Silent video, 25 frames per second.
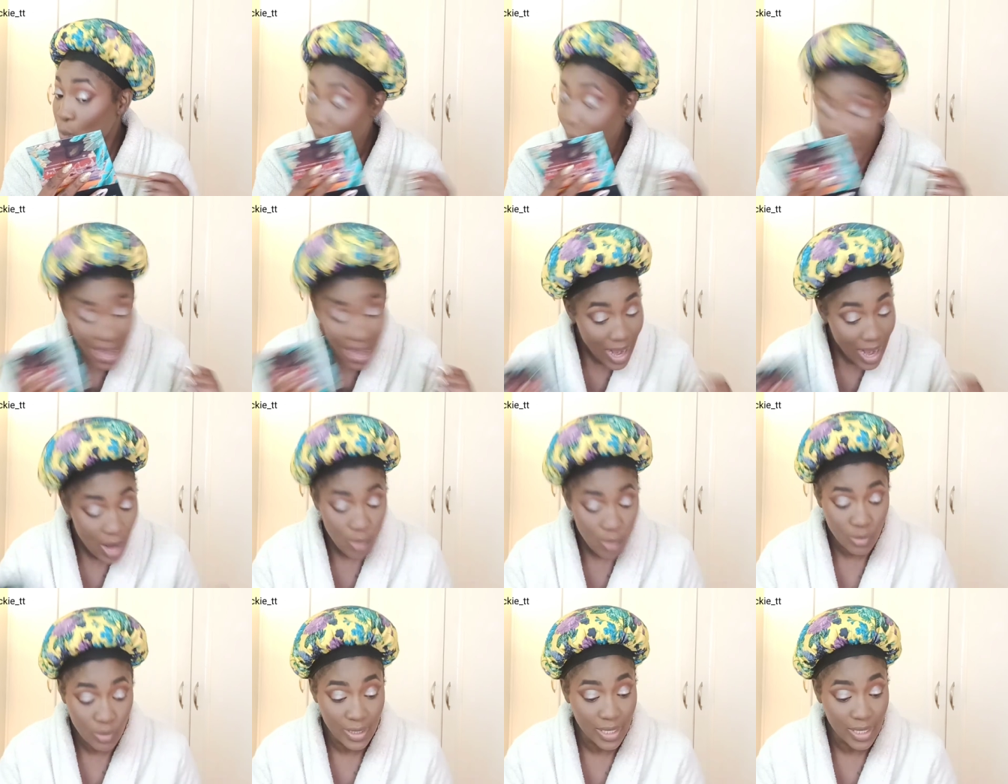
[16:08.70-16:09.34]

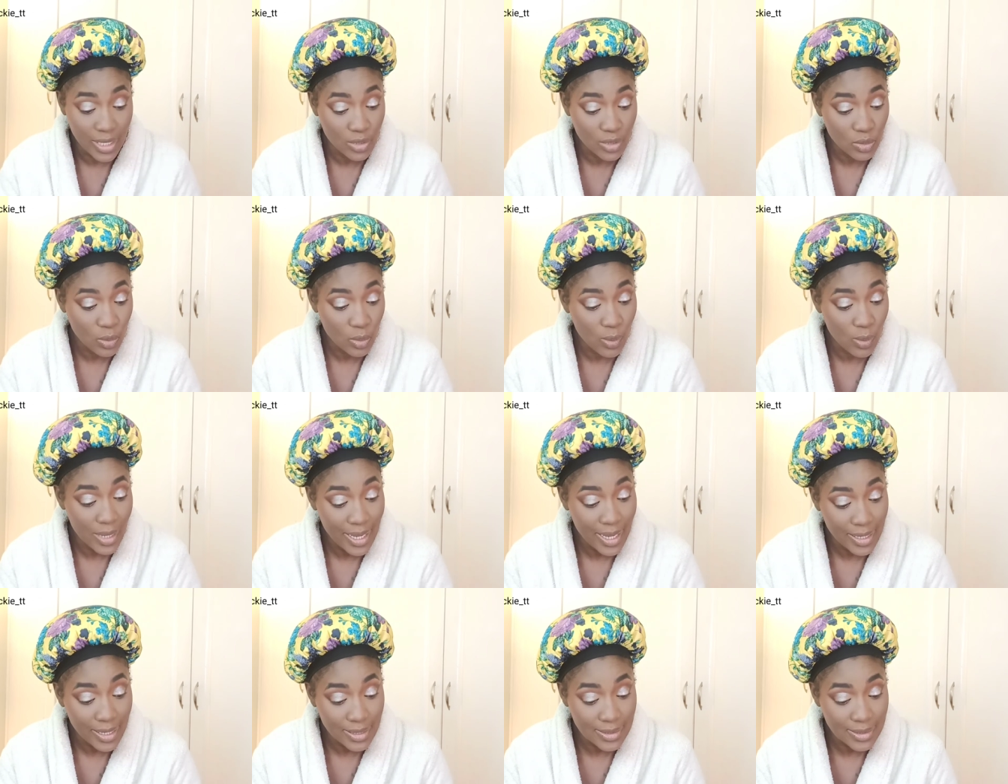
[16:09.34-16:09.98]
Wow, that is
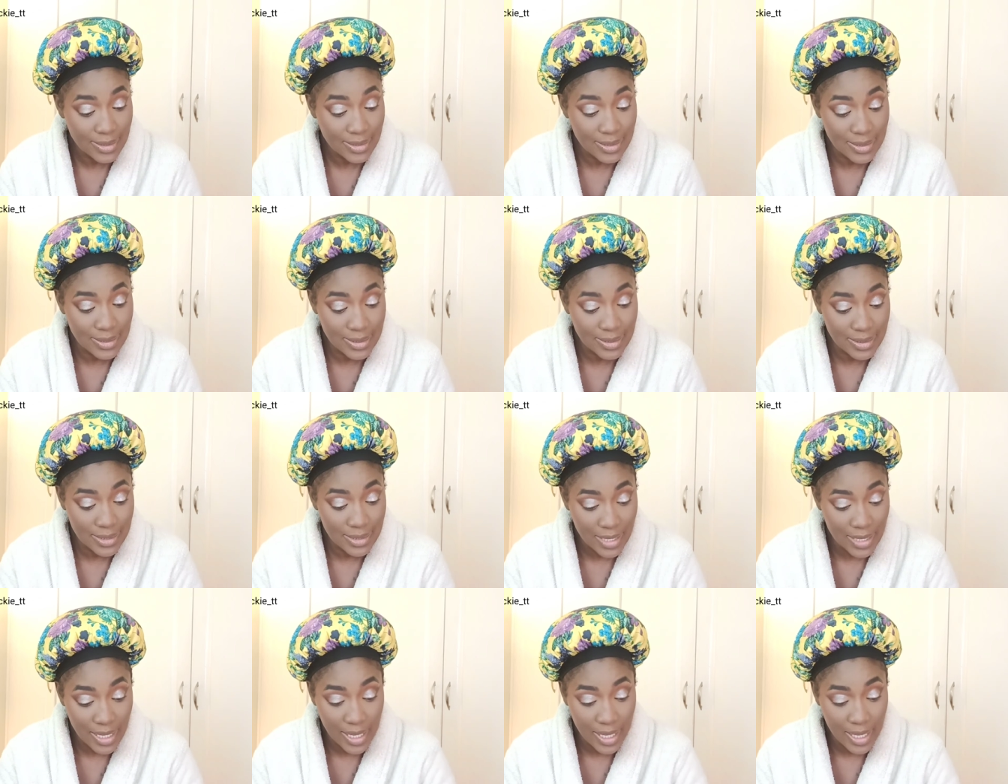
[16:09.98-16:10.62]
all I could
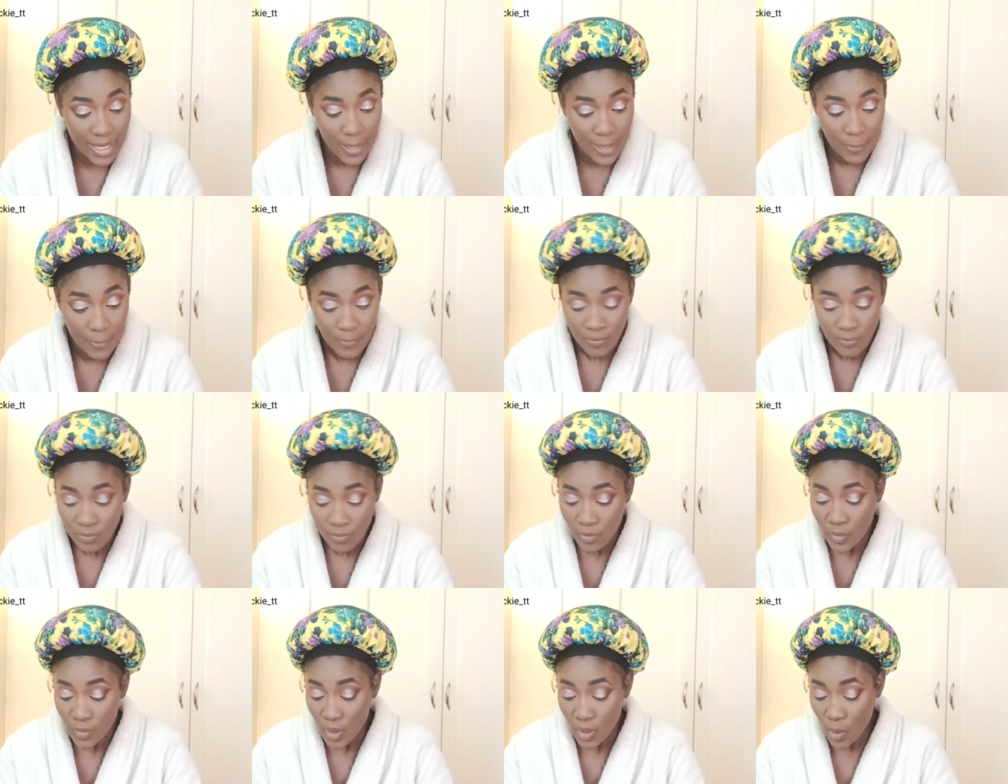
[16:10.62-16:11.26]
say.
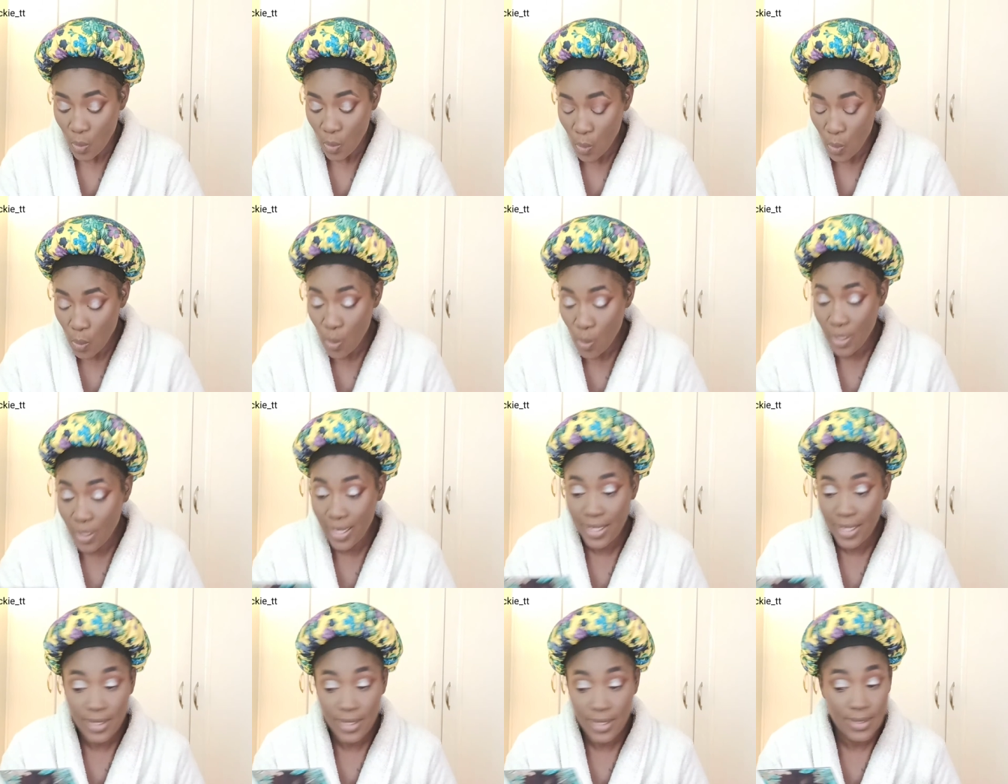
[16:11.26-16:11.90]

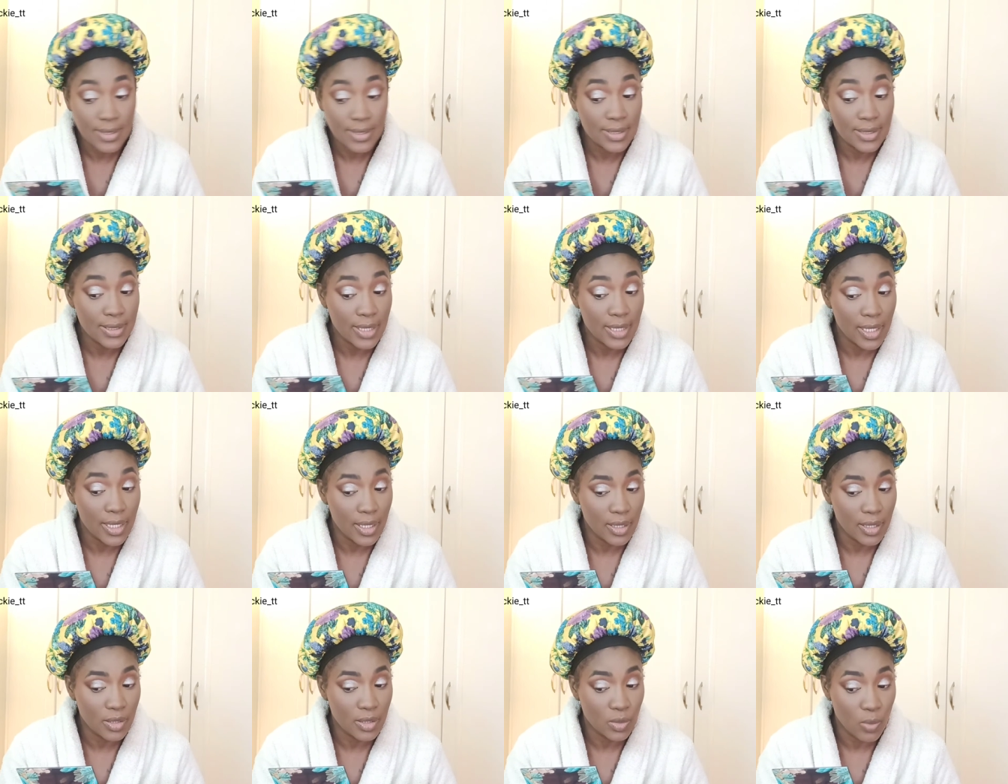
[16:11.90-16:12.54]
All I could
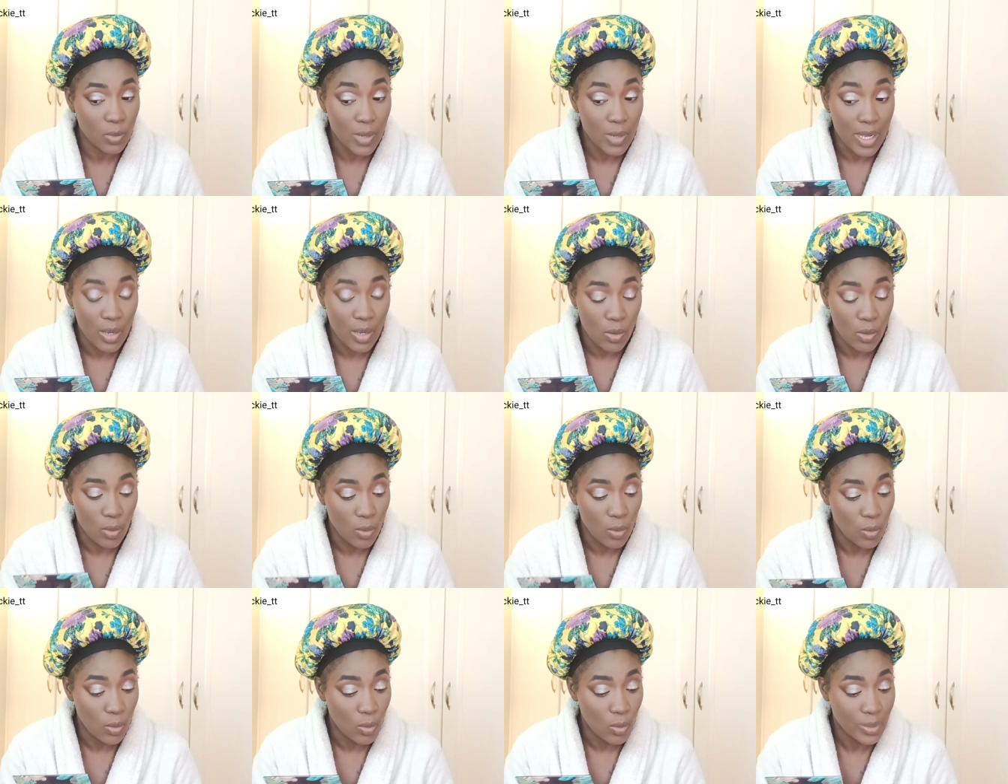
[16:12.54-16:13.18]
say is wow.
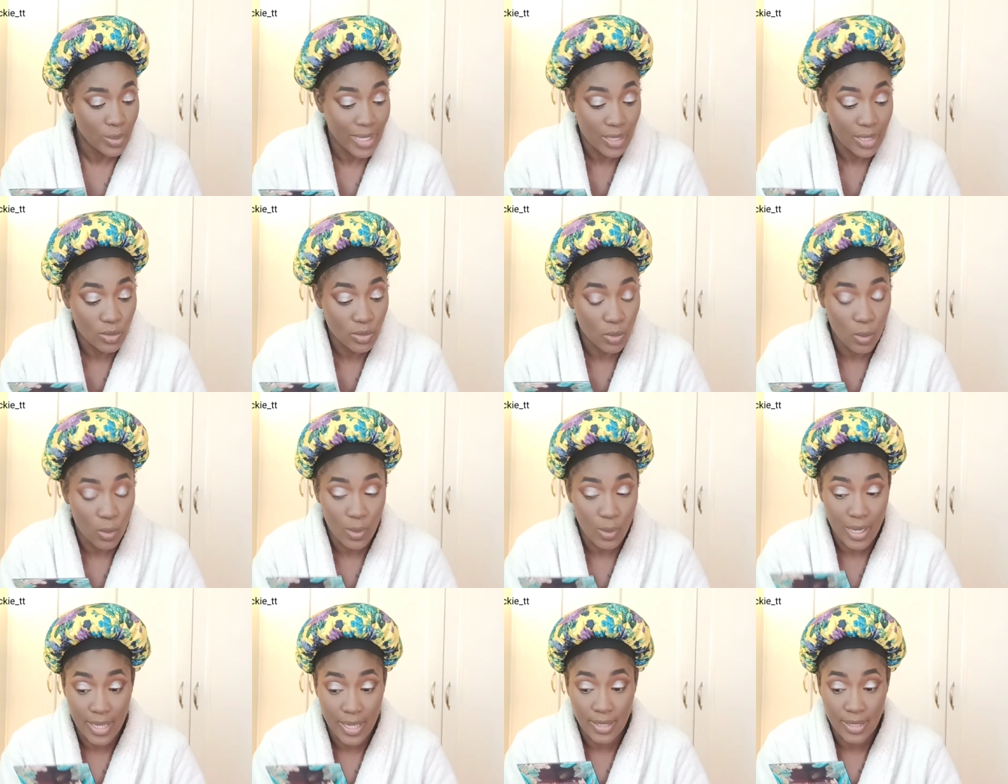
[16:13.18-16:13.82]
That's
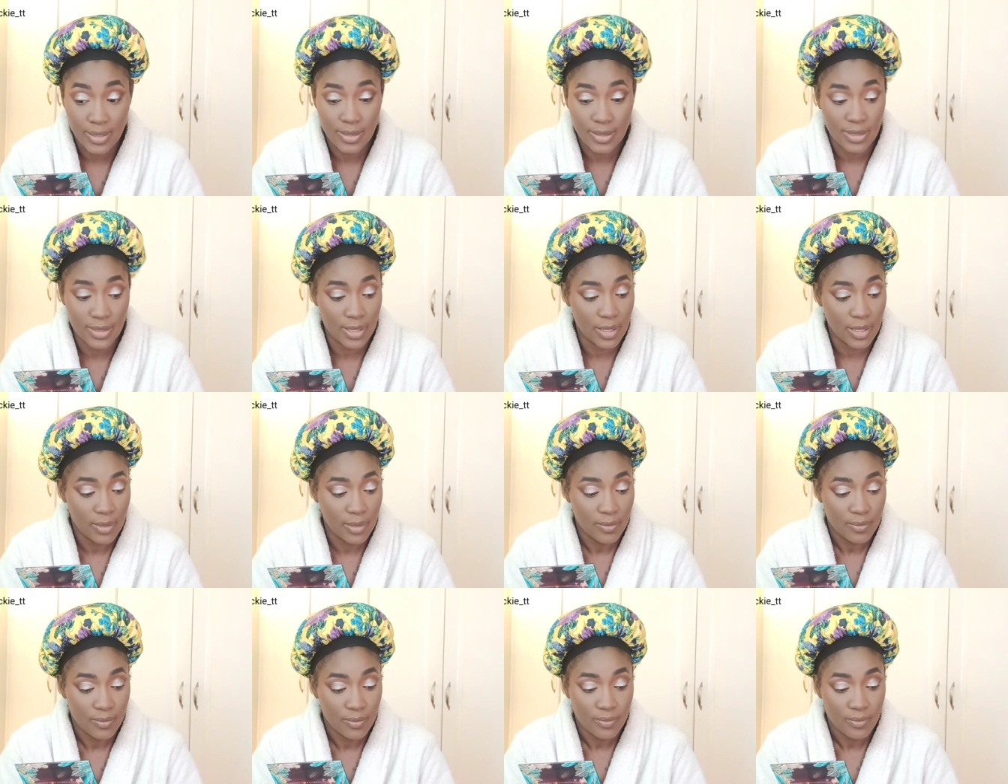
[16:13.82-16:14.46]
all I could
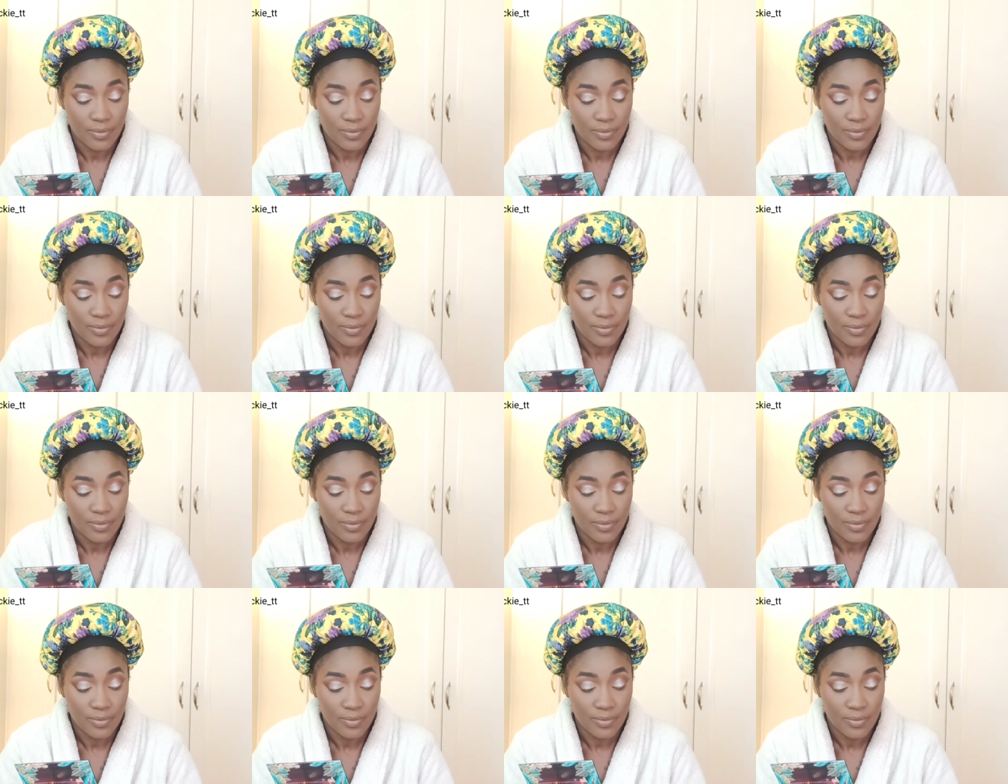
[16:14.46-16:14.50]
say.